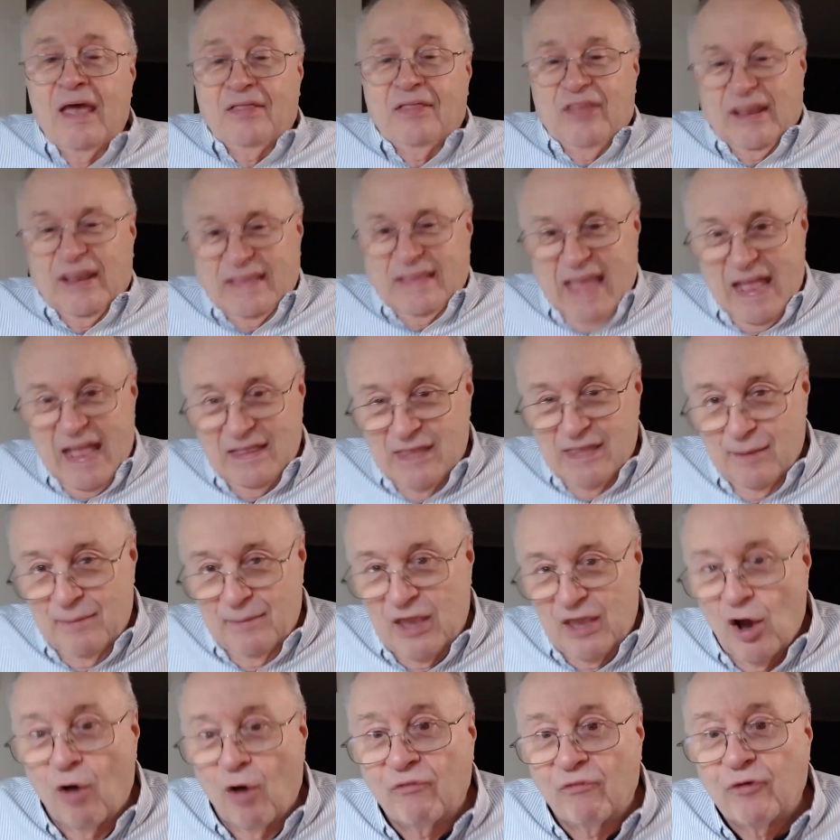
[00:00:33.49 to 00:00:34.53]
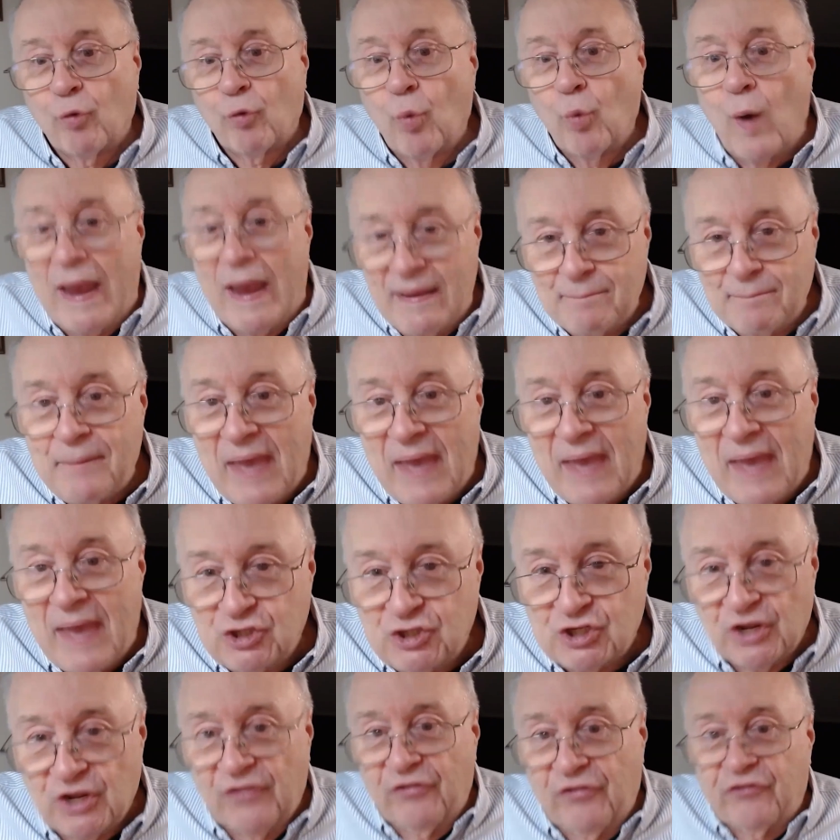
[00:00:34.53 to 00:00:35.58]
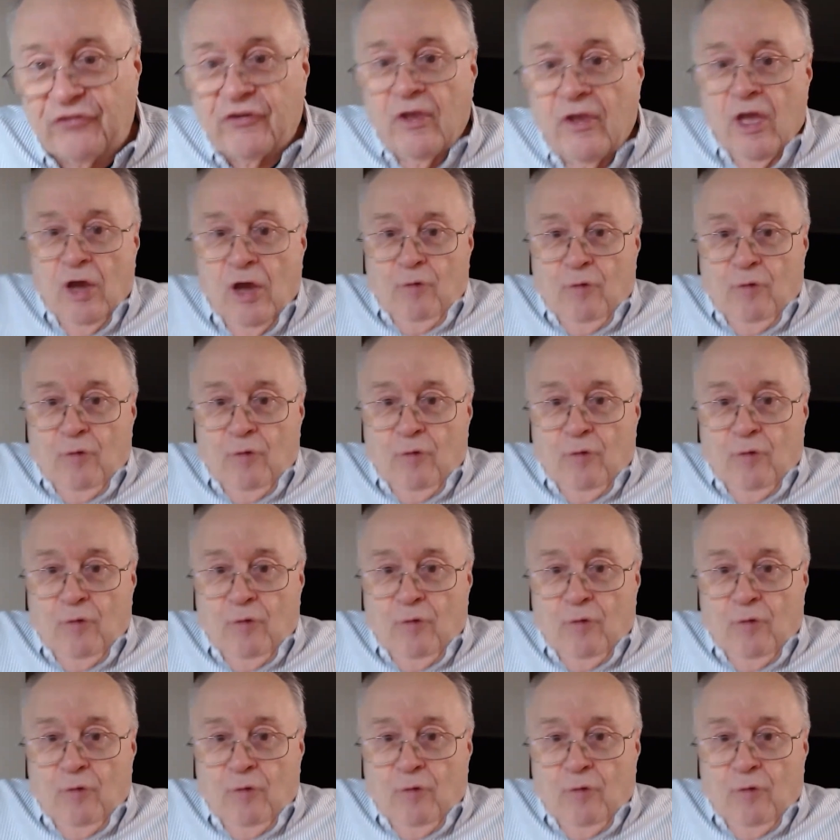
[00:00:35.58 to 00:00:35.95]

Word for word: They tend to be overweight patients